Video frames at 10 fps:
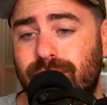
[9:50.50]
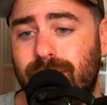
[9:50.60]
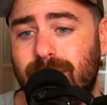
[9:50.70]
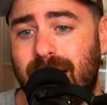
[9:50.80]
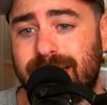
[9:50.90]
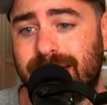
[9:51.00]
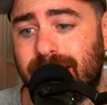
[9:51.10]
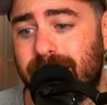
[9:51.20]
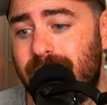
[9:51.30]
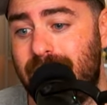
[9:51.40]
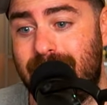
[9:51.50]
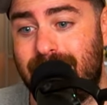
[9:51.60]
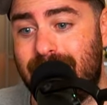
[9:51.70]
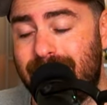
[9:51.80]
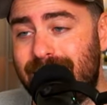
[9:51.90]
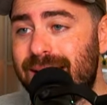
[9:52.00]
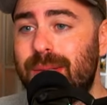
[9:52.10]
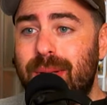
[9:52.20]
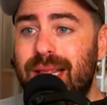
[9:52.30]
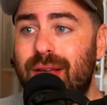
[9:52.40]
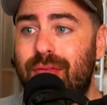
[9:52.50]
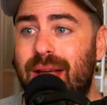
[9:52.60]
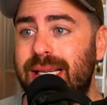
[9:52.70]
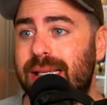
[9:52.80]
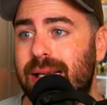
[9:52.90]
Kind of sick. This has been the event.